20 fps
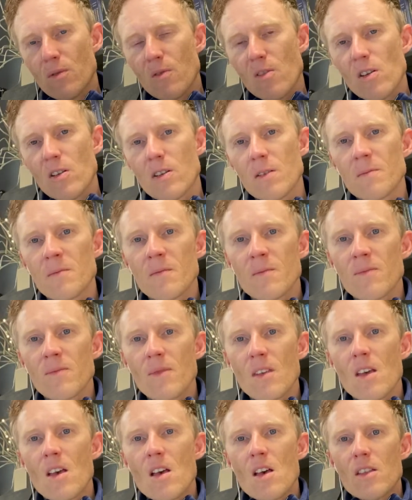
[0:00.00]
rod.
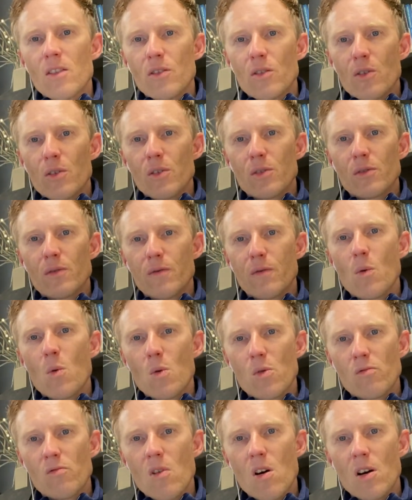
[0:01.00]
Those
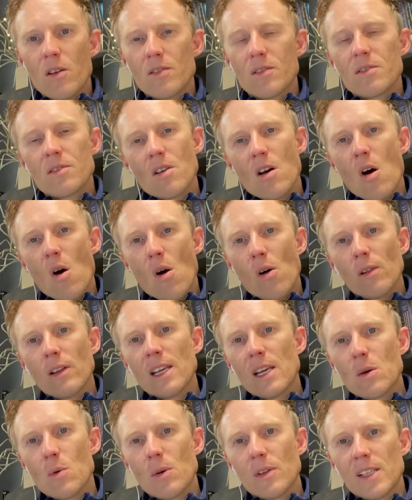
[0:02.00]
4 rods all
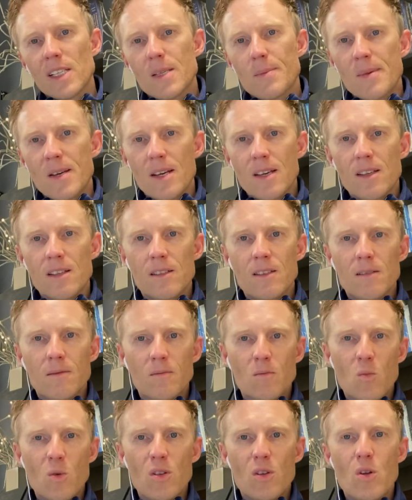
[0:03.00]
equally spaced
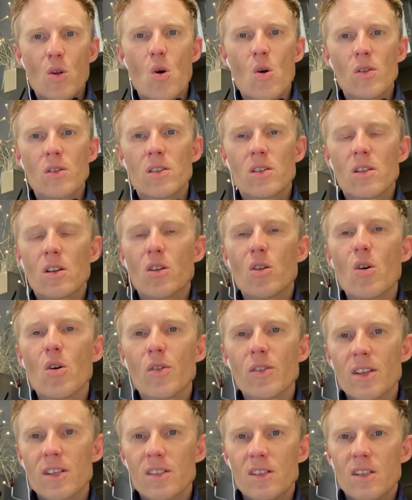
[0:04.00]
with a
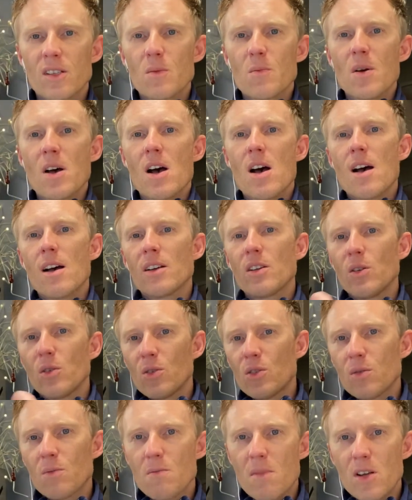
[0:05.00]
known distance apart. You
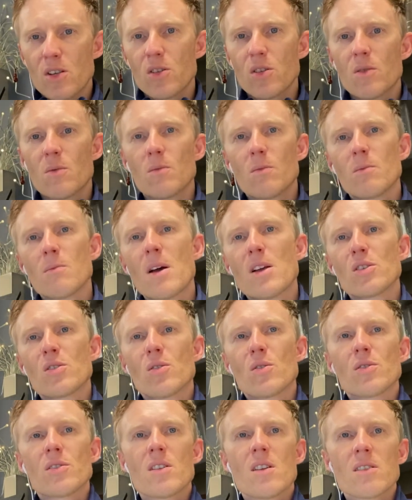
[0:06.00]
just measure
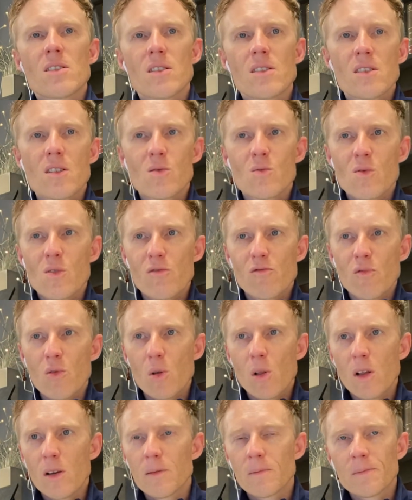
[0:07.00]
those distances with a
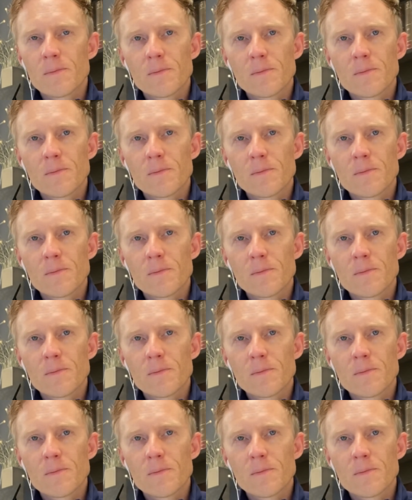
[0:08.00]
ruler,